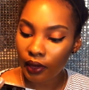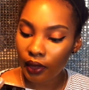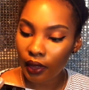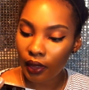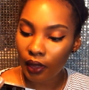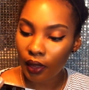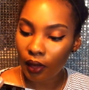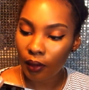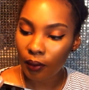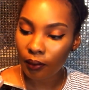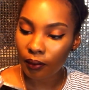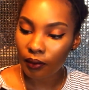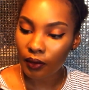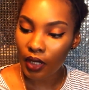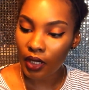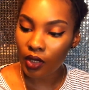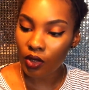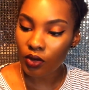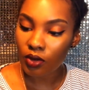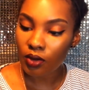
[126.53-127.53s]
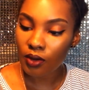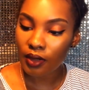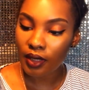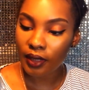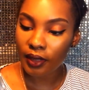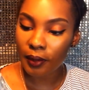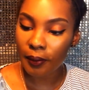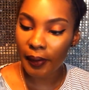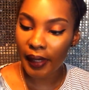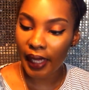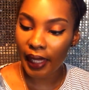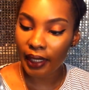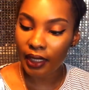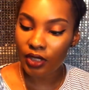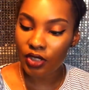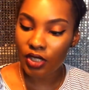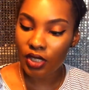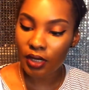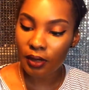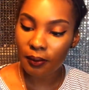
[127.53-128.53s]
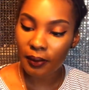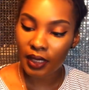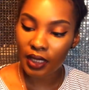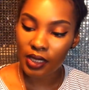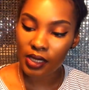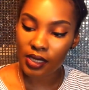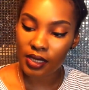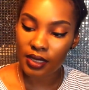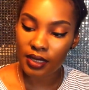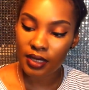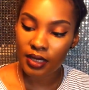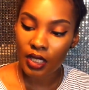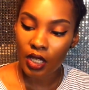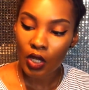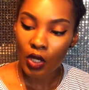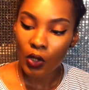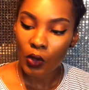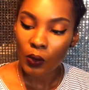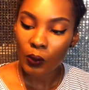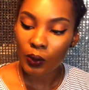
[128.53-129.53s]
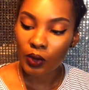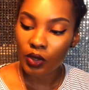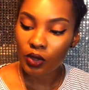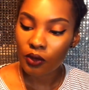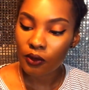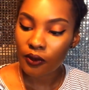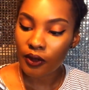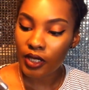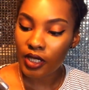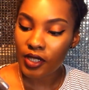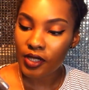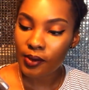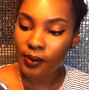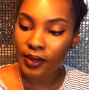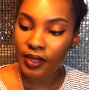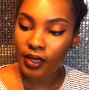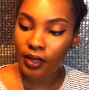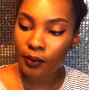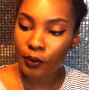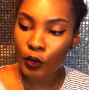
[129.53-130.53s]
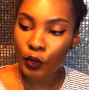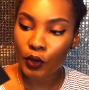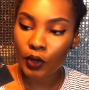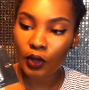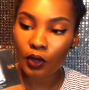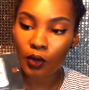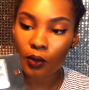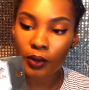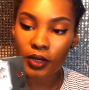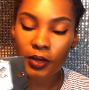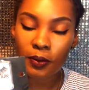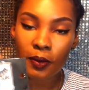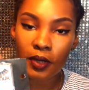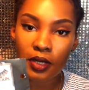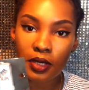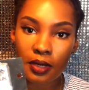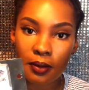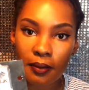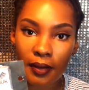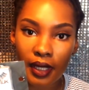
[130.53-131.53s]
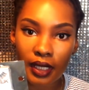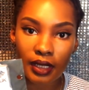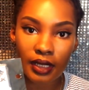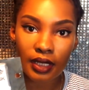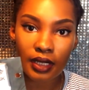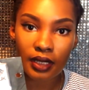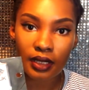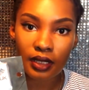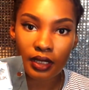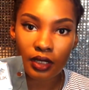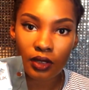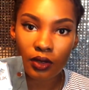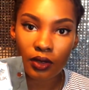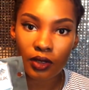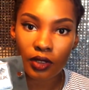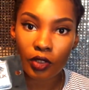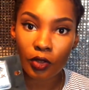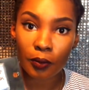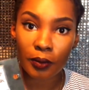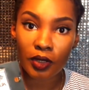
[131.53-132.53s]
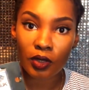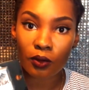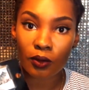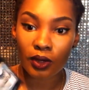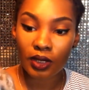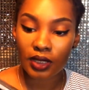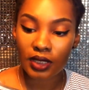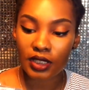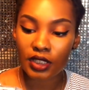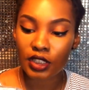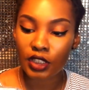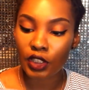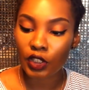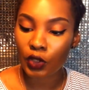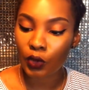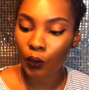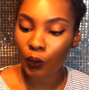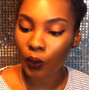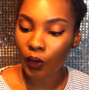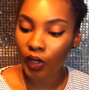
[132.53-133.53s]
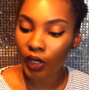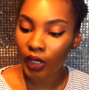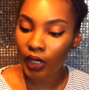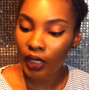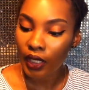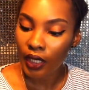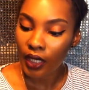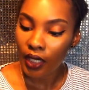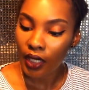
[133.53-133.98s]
I also like the packaging because when you're finished with them, you could always put them back in here and they'll be really secure.